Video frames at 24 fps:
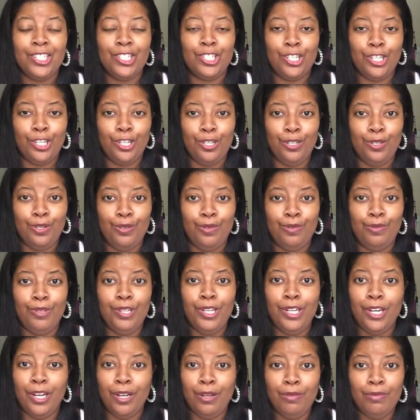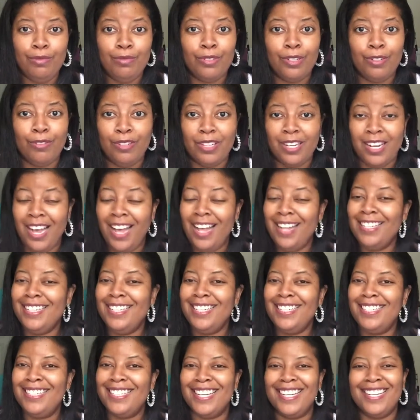to, go to
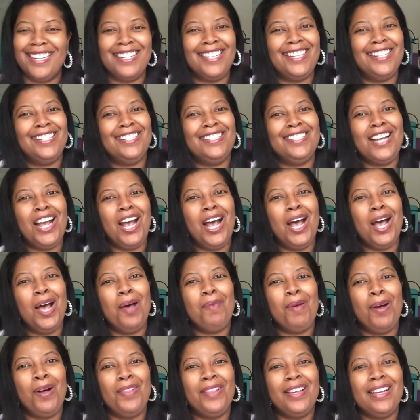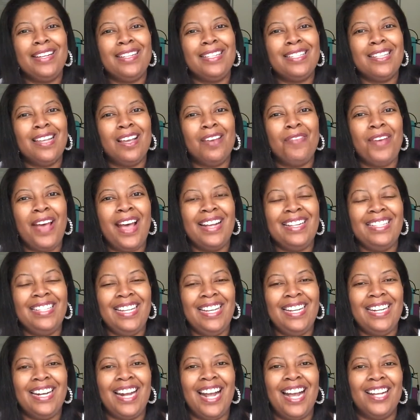college, get a good job, all that good stuff. I
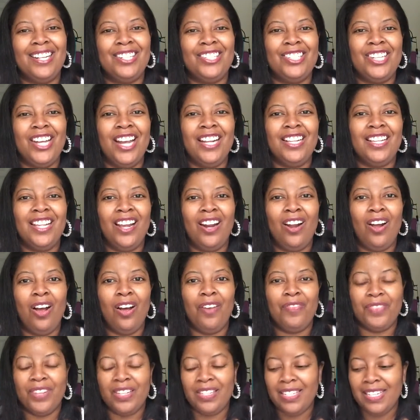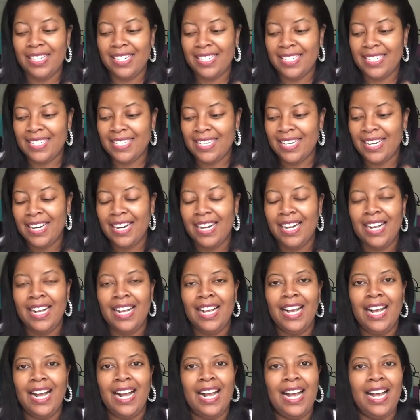did it. I checked that off the list.
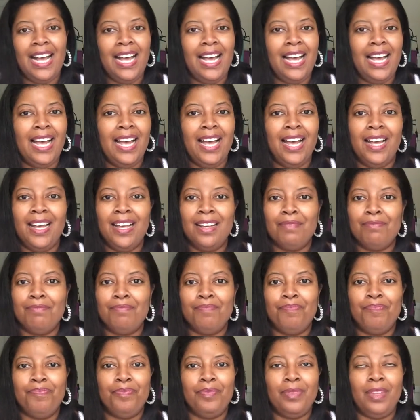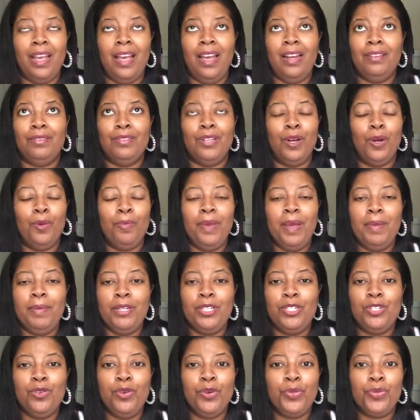I don't know, maybe
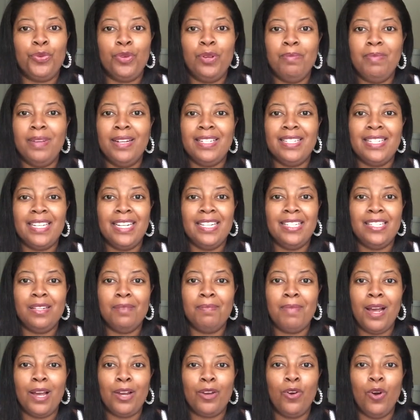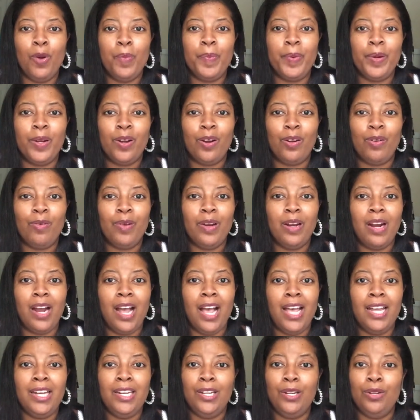2 or 3 months into my corporate career,
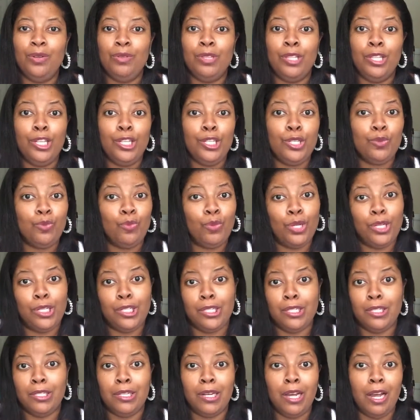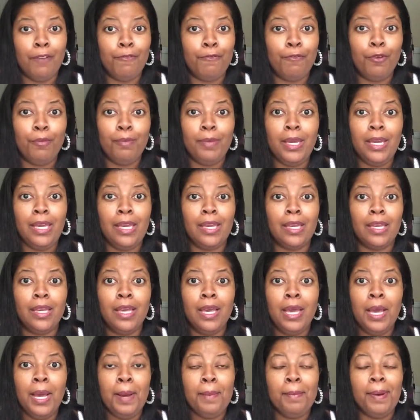I knew this was not for me.
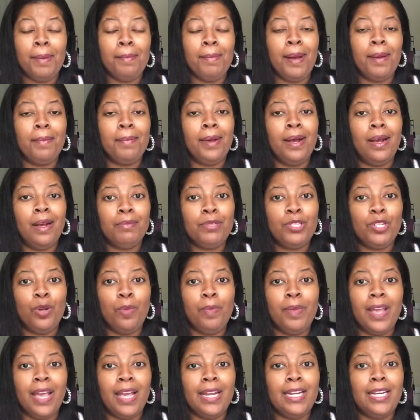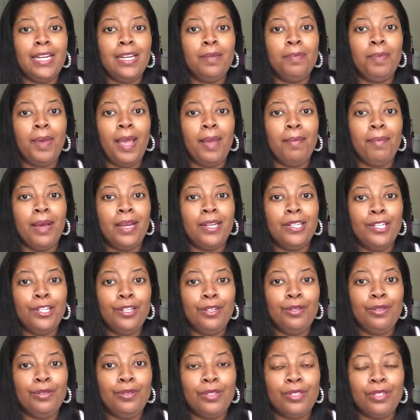But my mom told me I needed to pay my
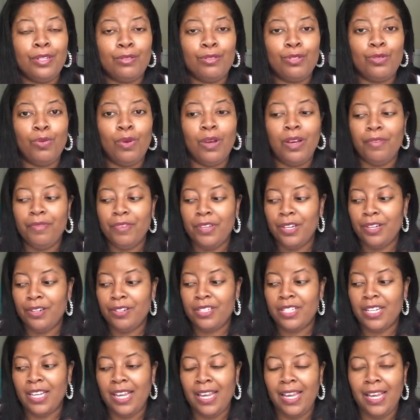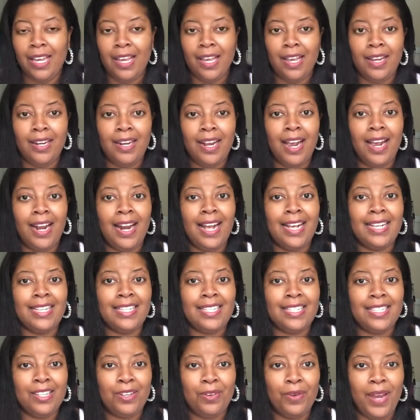dues. So 12 years in, and I
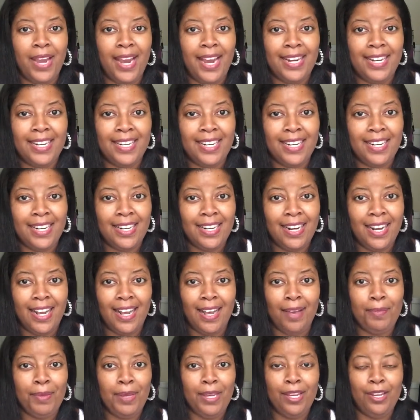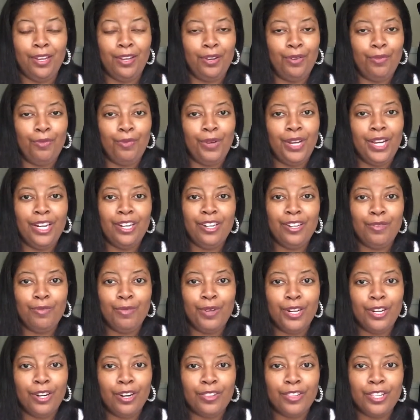still hated it. I mean,
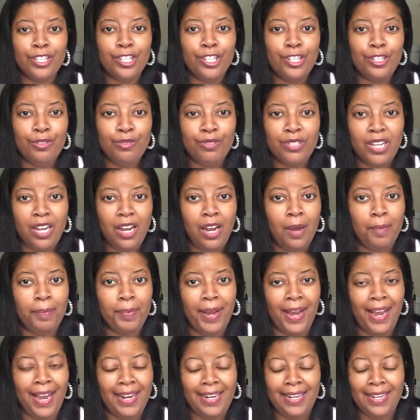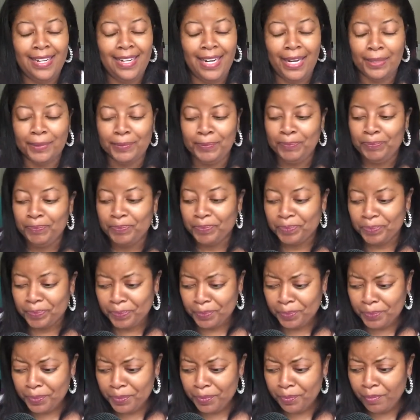when are the dues up? I didn't know.
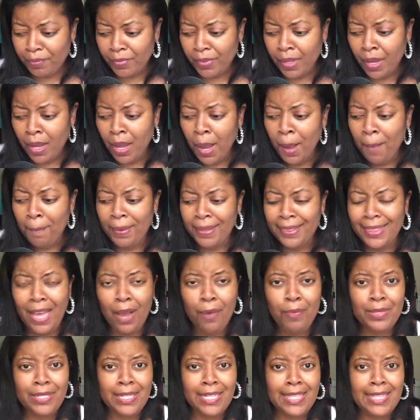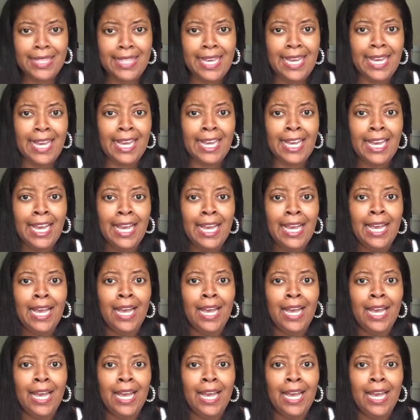But that was the thing.